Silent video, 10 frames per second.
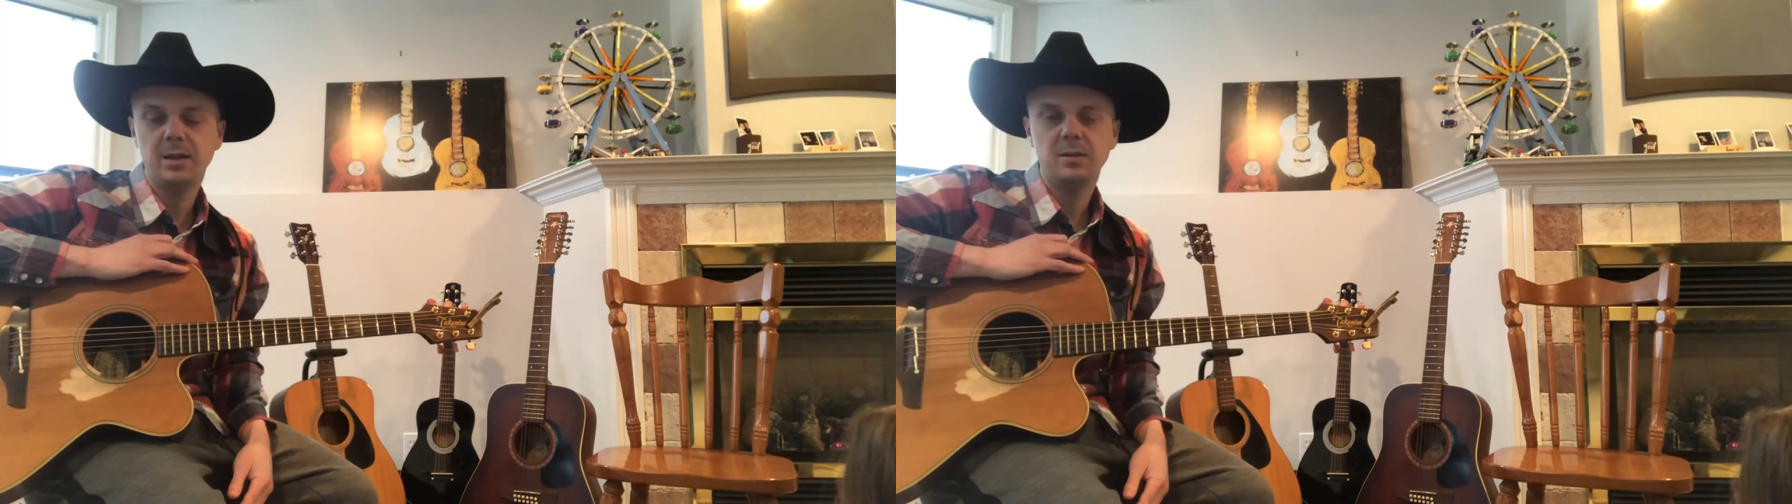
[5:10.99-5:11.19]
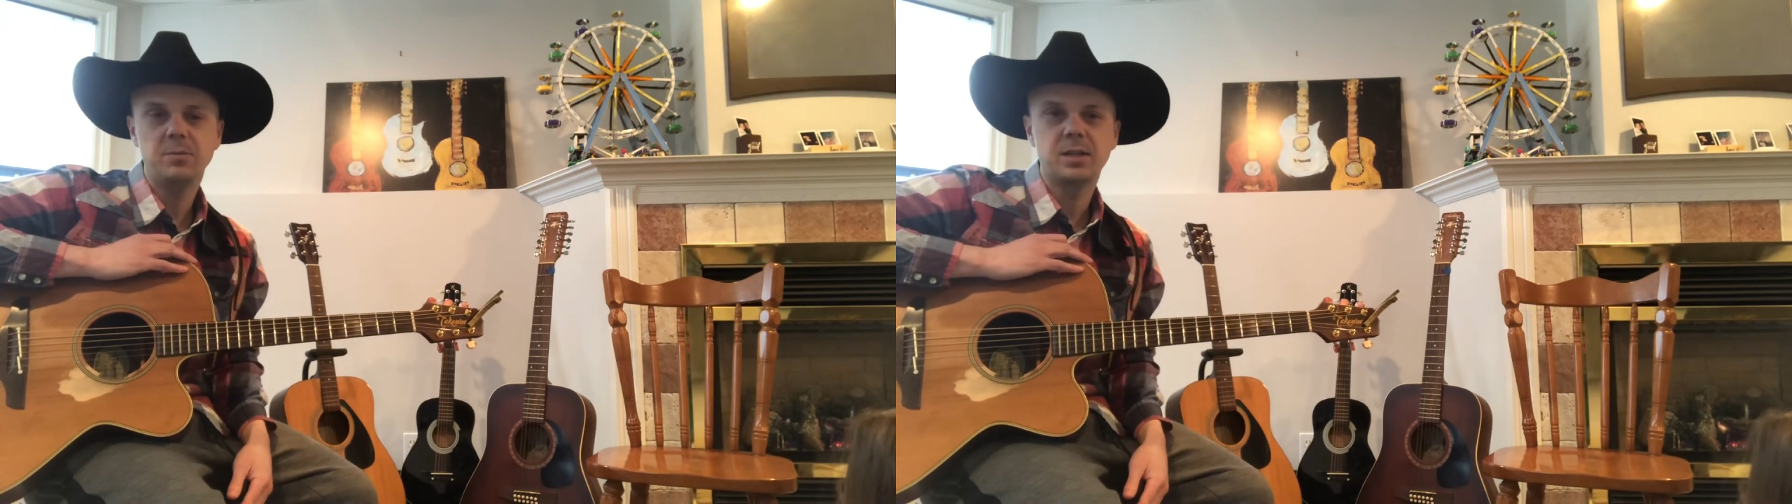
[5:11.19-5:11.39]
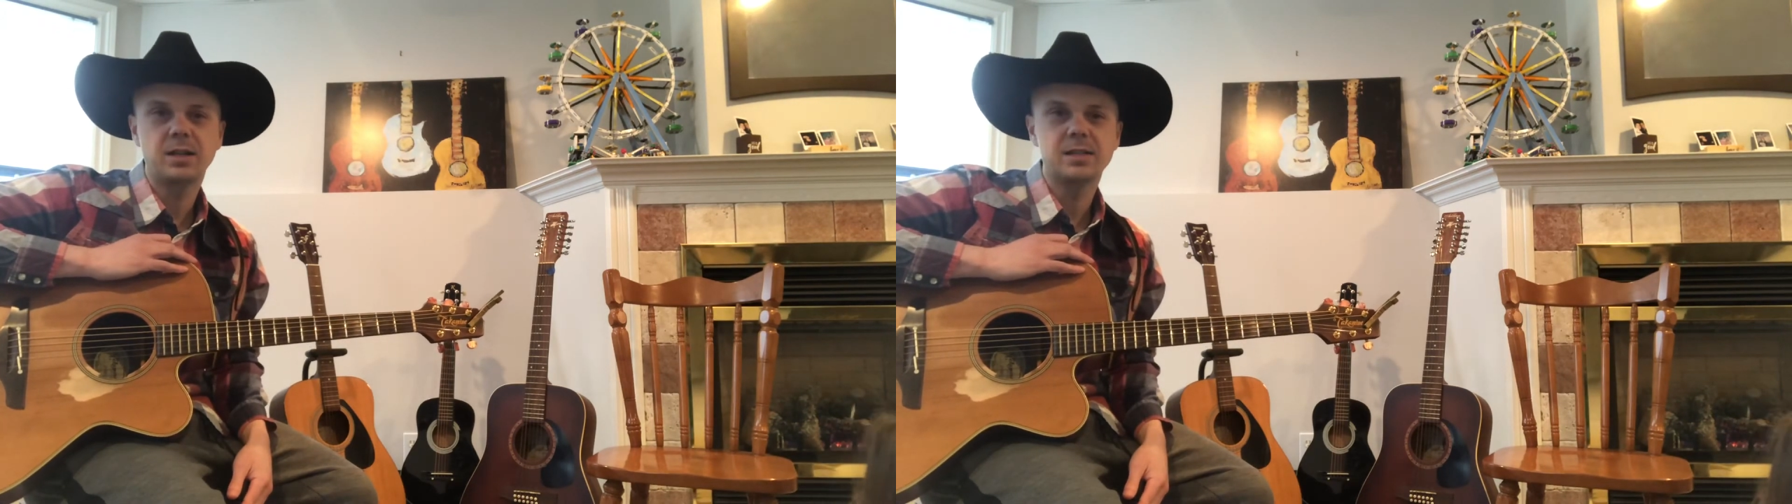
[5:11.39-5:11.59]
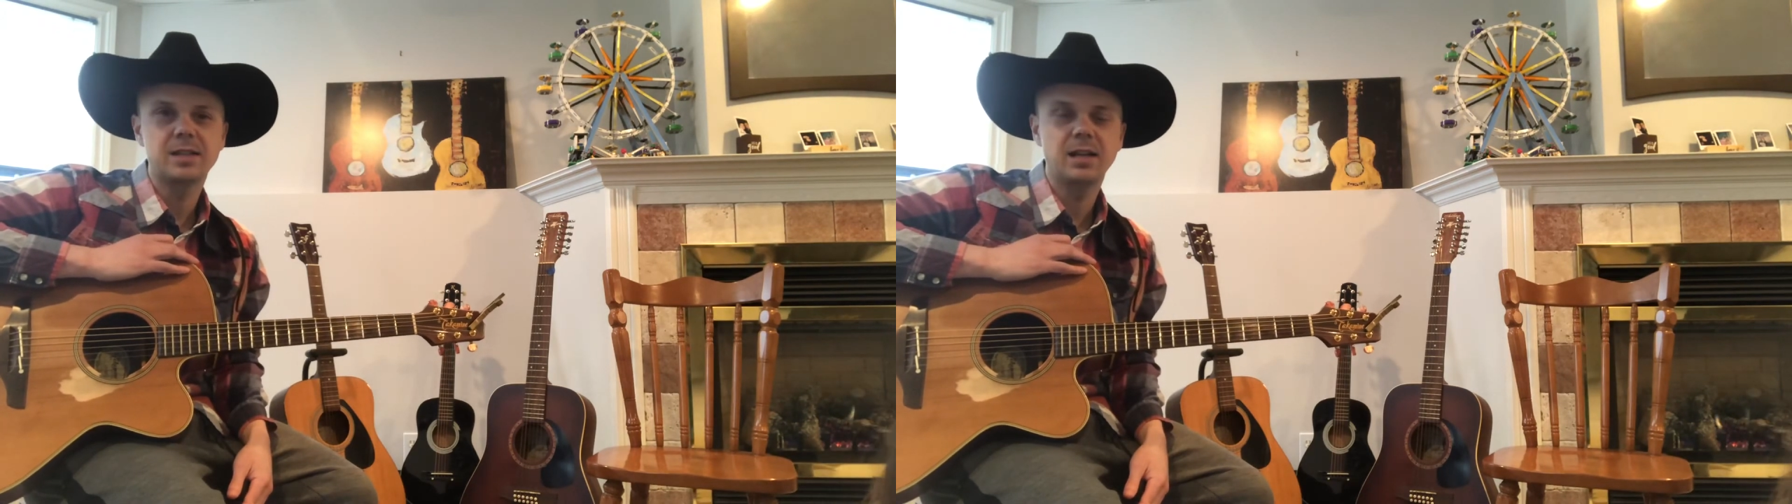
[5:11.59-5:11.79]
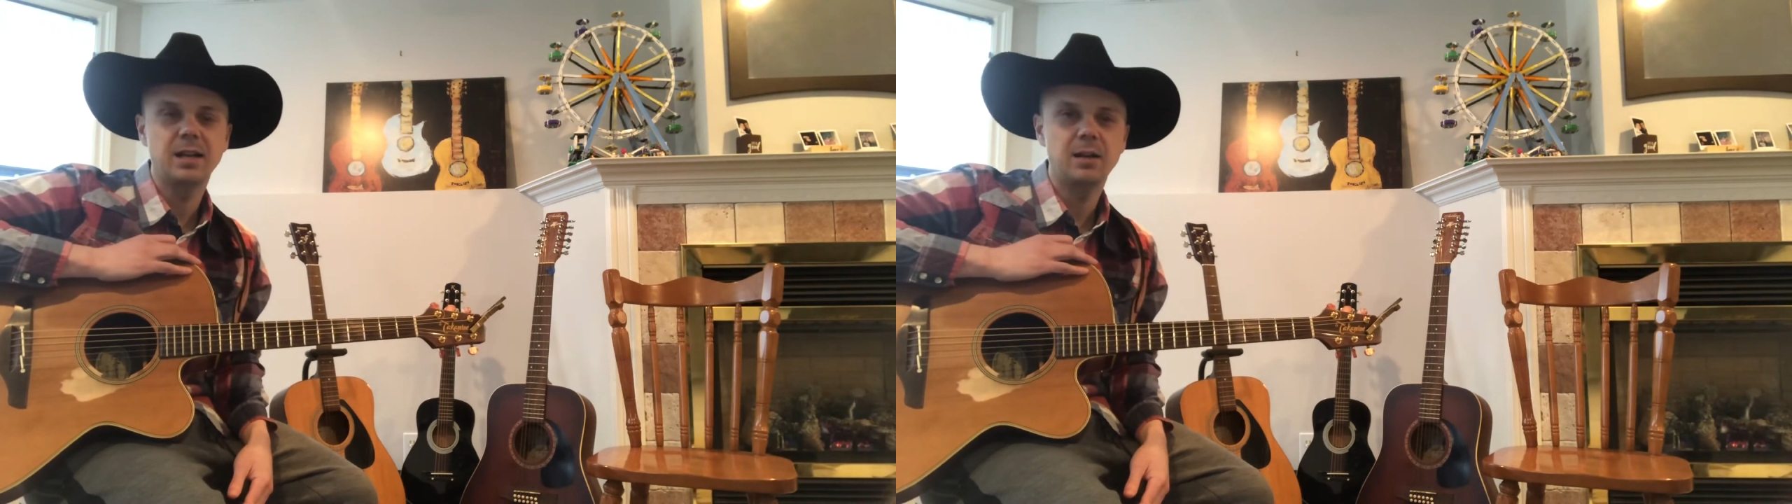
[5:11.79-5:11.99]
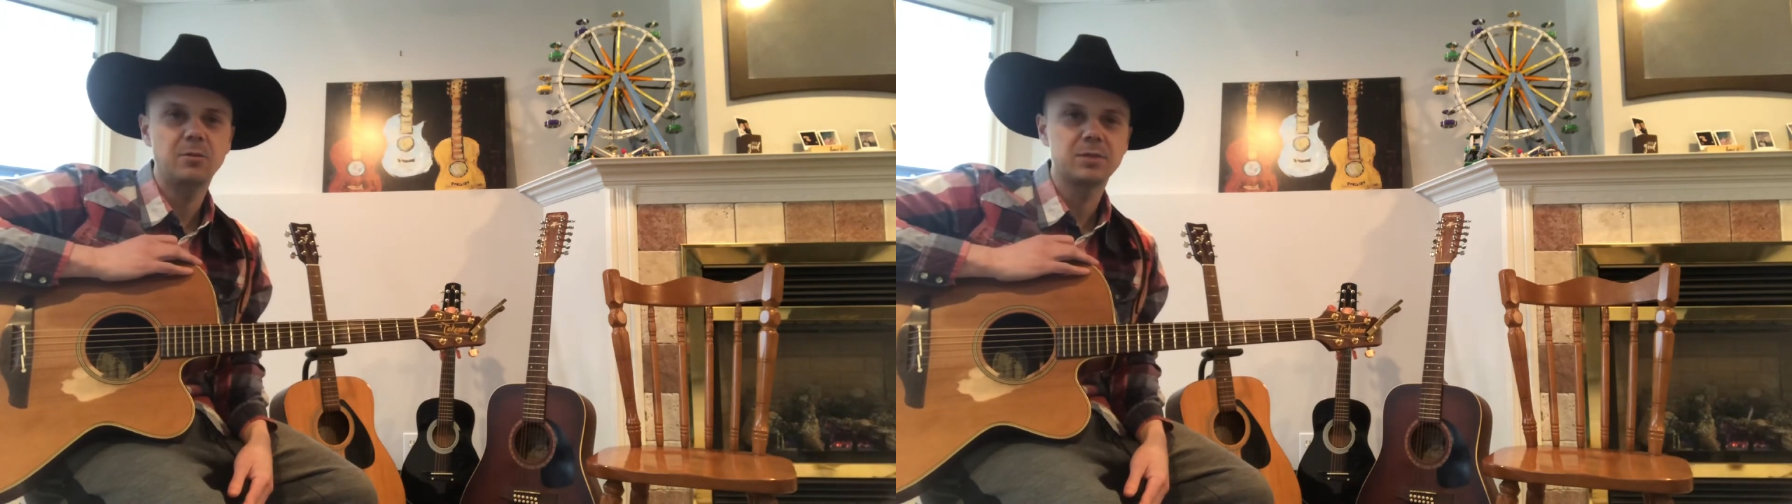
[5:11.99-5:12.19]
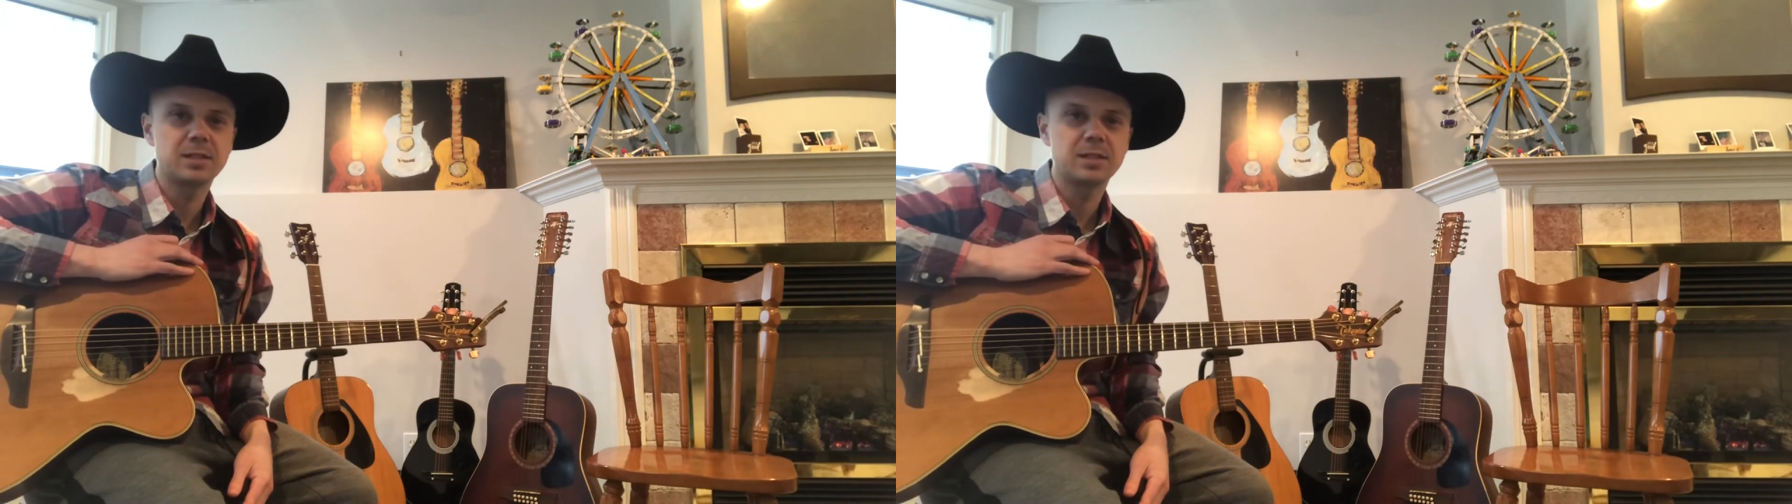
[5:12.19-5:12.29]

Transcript: because it was a